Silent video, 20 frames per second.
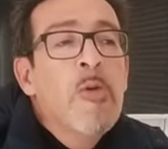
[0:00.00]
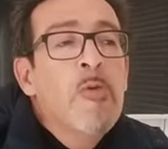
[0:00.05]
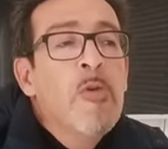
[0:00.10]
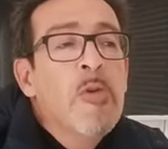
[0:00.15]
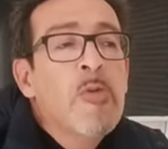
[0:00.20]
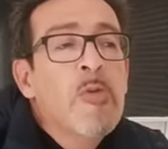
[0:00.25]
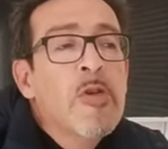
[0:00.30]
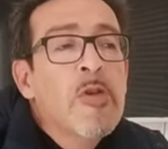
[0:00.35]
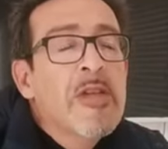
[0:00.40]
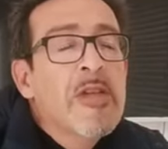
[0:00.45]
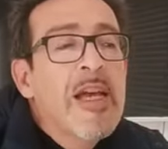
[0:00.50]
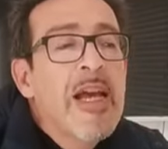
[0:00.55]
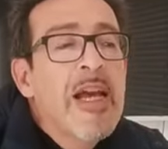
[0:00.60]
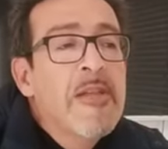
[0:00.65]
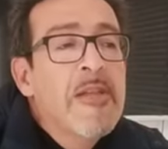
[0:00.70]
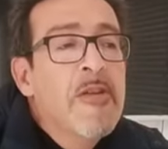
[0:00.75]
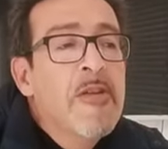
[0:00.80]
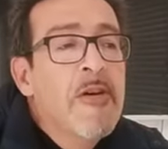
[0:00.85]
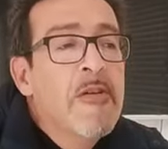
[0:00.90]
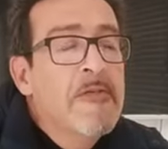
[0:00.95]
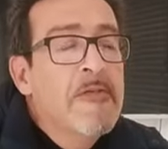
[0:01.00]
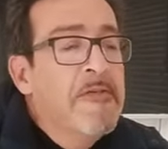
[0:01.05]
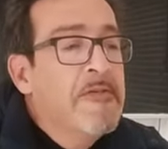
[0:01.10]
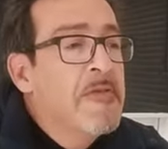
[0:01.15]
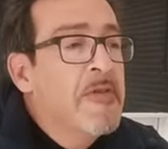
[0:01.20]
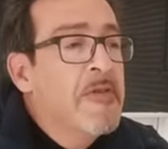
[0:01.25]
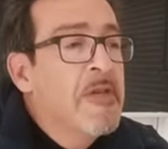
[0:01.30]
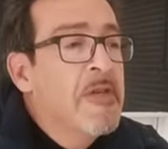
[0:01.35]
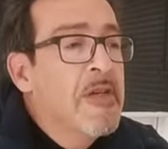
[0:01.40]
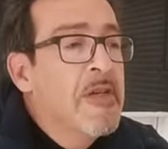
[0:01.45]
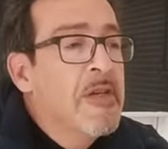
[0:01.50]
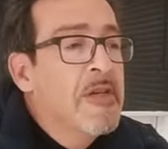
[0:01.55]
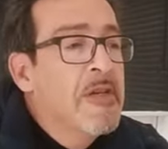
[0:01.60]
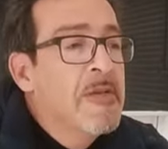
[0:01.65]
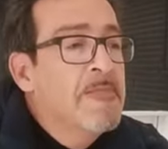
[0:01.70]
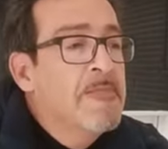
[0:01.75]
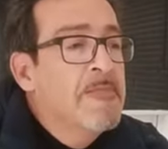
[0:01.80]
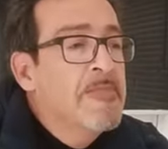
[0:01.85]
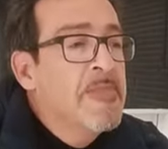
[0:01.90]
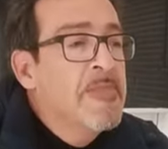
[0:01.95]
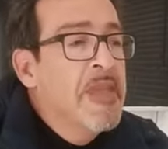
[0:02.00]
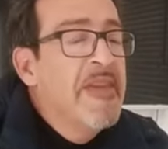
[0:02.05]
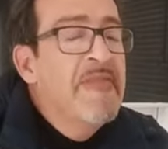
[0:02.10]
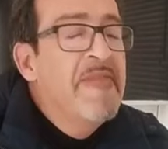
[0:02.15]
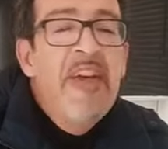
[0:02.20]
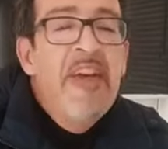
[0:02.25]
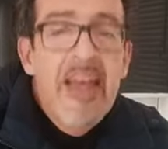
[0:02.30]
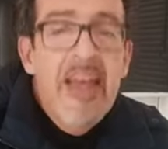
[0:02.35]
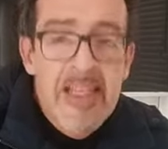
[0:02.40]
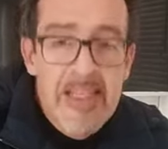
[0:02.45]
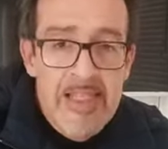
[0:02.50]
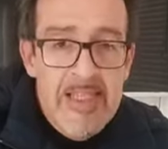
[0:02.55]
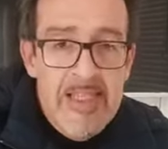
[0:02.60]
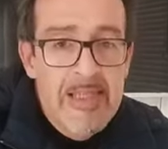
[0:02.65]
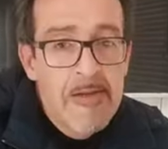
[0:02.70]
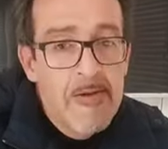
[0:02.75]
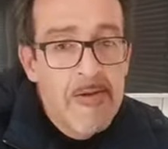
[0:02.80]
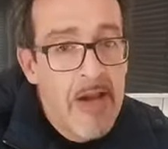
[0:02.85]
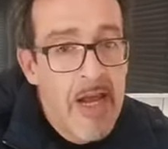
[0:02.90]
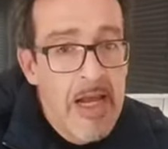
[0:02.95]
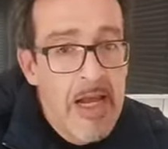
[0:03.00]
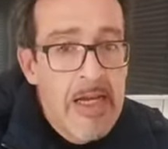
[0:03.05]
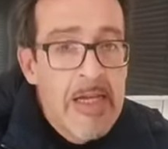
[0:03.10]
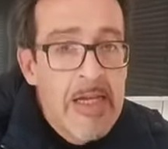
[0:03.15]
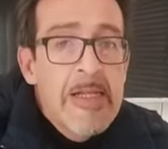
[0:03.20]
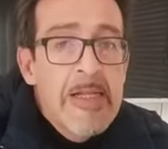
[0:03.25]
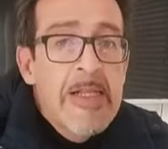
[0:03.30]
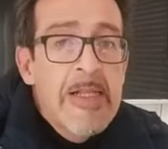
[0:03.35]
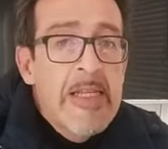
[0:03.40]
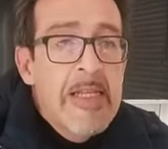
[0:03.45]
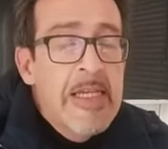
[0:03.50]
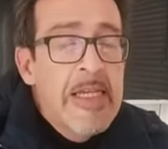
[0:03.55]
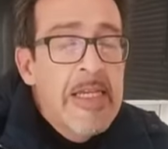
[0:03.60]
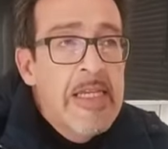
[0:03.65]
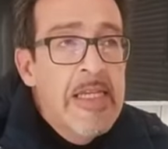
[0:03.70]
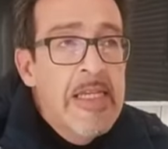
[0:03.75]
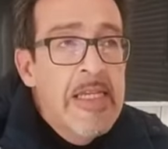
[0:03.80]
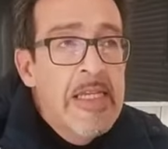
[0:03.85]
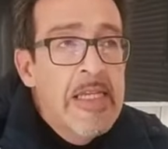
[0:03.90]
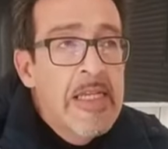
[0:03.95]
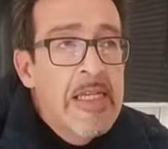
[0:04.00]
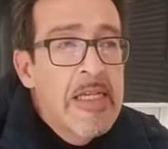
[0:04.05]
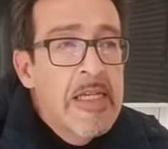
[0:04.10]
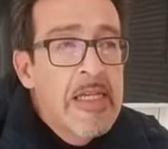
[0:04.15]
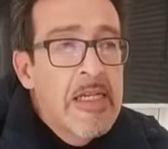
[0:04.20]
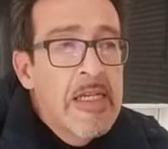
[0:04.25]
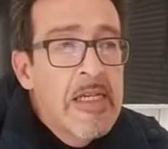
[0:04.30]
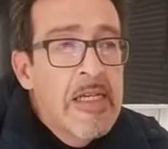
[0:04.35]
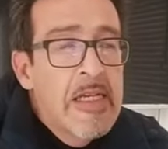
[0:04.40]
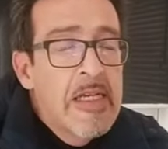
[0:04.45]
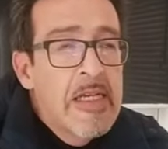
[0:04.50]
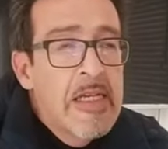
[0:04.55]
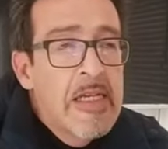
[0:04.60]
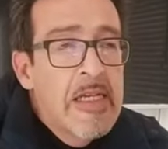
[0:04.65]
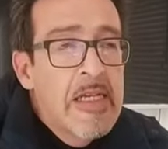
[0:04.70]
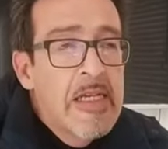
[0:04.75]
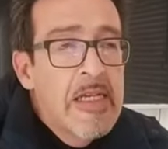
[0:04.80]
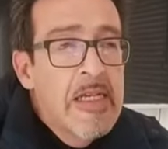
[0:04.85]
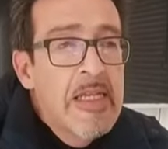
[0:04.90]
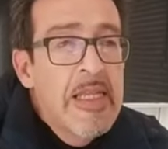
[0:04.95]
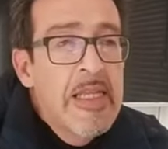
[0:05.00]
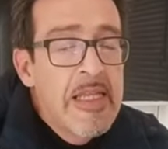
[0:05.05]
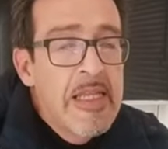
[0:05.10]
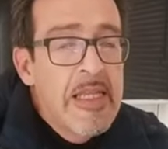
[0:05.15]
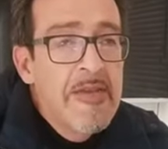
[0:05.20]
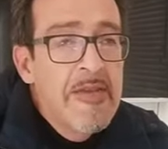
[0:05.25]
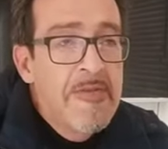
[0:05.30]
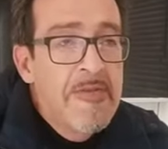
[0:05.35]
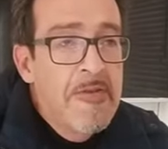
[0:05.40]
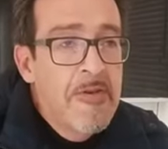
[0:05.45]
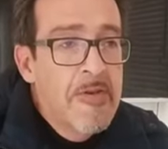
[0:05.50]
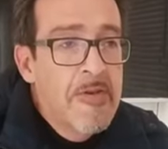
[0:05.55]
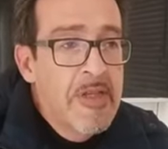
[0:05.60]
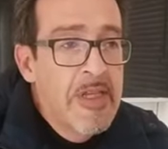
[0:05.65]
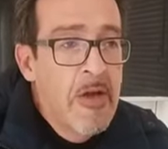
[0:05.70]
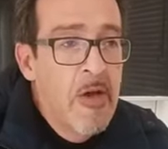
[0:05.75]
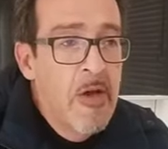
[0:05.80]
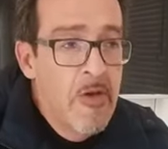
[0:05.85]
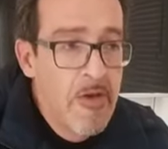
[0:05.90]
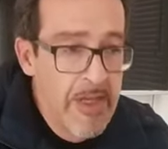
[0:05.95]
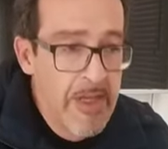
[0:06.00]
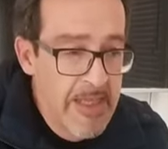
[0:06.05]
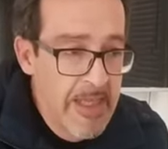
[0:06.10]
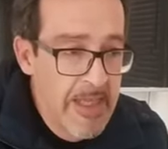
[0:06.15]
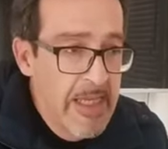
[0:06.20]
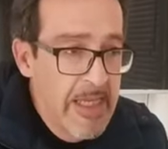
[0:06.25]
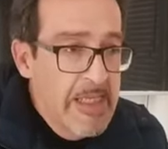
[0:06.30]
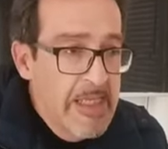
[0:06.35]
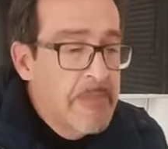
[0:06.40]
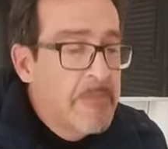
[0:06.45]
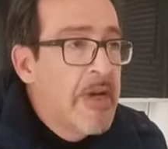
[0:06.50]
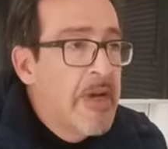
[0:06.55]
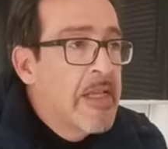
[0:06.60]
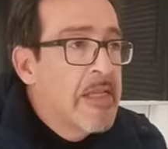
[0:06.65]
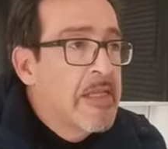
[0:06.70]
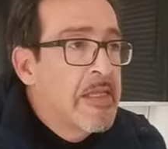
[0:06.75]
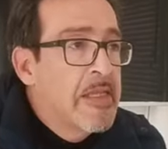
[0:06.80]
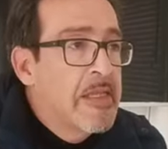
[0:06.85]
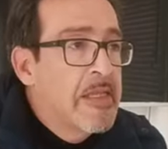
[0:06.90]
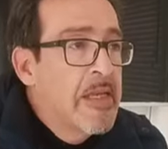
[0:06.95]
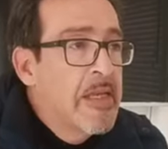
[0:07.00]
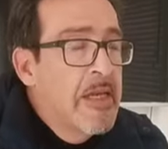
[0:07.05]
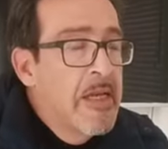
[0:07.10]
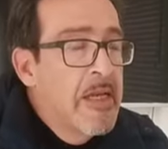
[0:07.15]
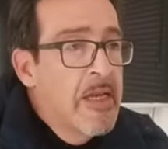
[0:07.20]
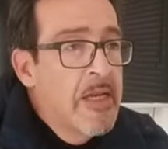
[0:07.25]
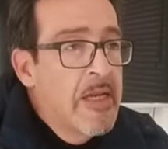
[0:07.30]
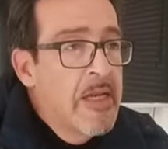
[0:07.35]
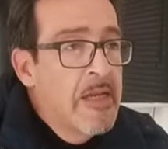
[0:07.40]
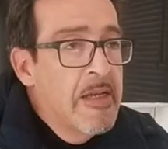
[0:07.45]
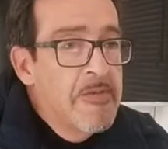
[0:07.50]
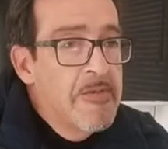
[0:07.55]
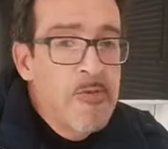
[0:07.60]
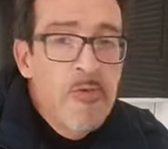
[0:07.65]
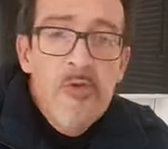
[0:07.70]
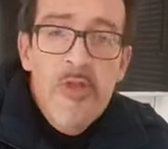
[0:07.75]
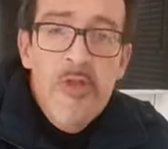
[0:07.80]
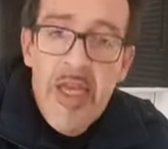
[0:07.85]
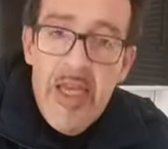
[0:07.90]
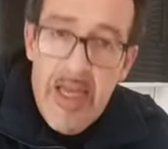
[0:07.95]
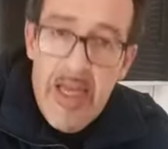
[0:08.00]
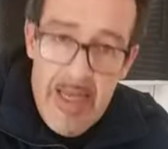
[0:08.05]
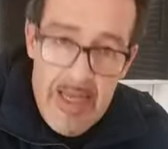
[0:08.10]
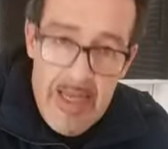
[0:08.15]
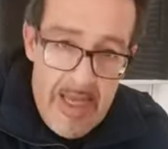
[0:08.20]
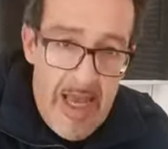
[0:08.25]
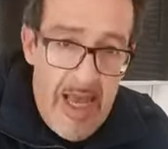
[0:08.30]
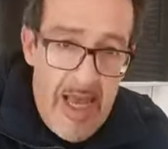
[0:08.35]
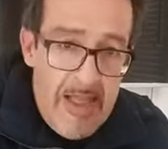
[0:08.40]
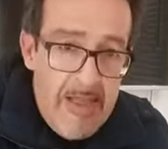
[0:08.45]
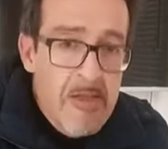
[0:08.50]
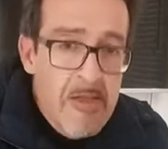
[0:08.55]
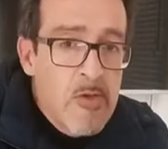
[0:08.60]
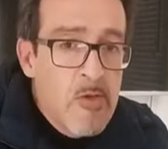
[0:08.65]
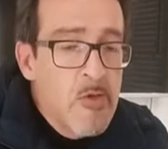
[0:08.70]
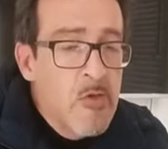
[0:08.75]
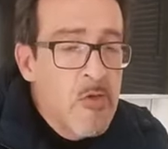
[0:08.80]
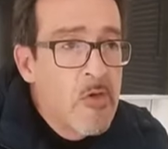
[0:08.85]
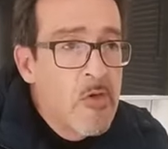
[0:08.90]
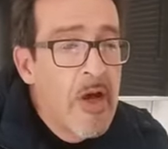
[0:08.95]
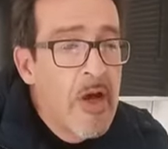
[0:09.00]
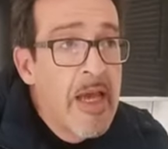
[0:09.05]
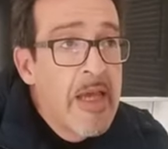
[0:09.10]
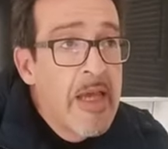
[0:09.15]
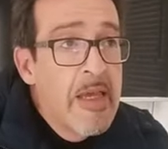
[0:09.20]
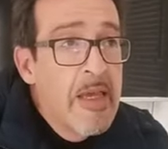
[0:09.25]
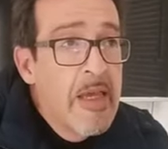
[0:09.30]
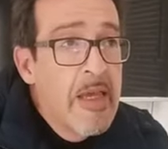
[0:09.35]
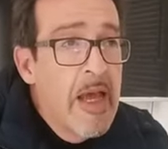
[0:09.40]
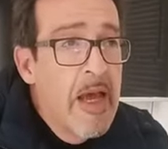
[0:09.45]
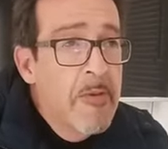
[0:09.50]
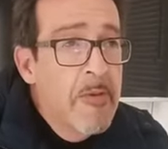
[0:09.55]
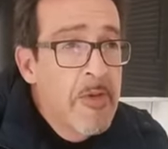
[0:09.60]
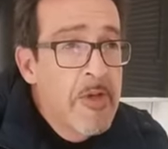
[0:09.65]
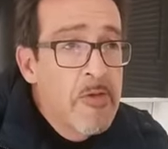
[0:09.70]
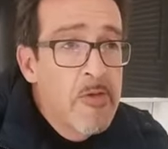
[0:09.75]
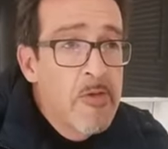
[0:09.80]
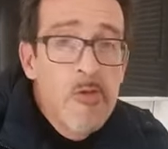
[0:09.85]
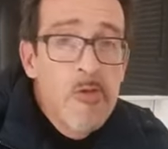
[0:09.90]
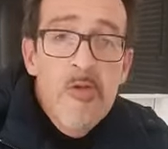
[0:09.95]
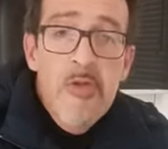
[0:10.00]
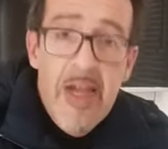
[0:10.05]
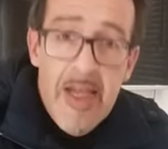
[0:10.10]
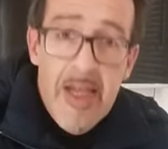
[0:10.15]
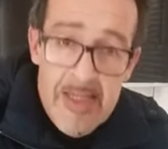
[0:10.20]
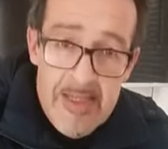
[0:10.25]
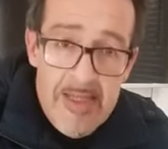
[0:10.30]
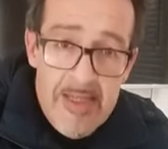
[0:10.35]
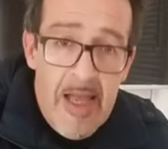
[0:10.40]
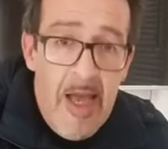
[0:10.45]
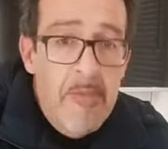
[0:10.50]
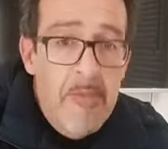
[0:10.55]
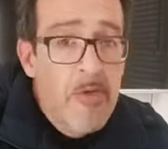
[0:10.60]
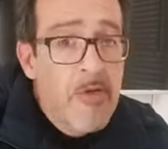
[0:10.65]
what kind of events there are in Italy for the holidays, but today I can't, so I will do next time.